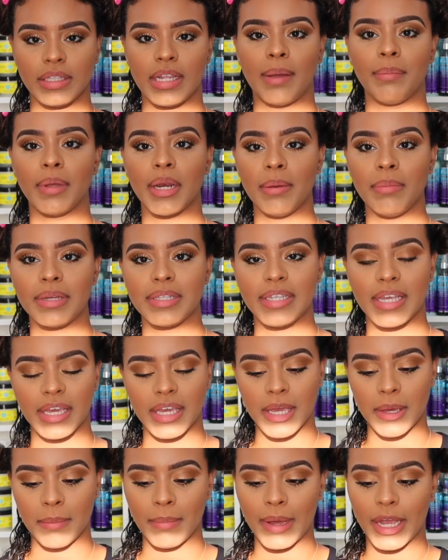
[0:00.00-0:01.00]
Now I'm going to be
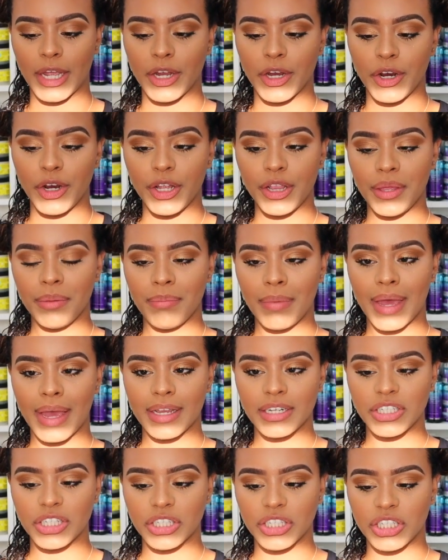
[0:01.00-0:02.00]
taking my Curly
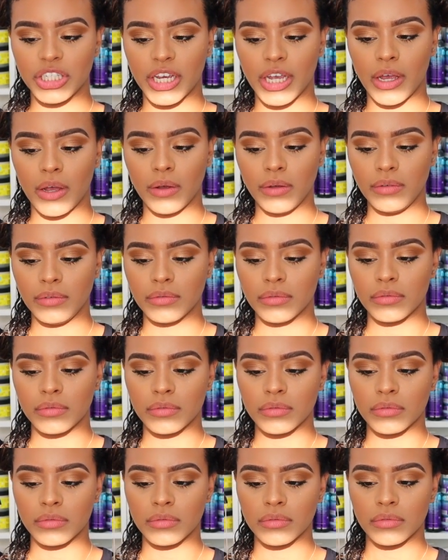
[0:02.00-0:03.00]
Magic Gel.
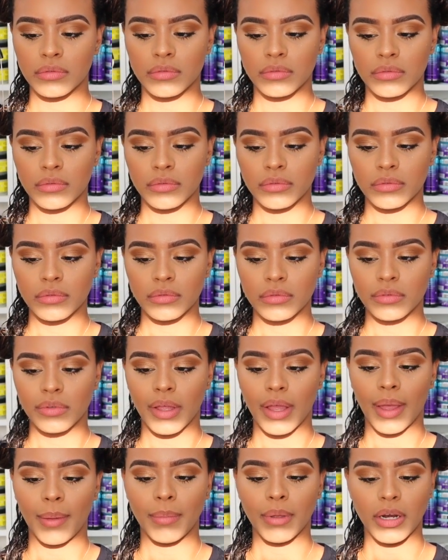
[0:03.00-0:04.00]

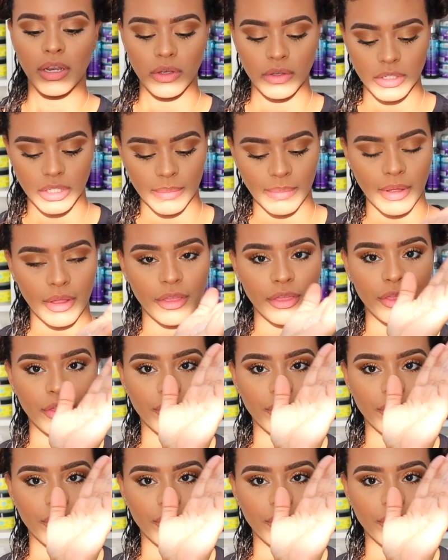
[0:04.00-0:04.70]
I'm going to use about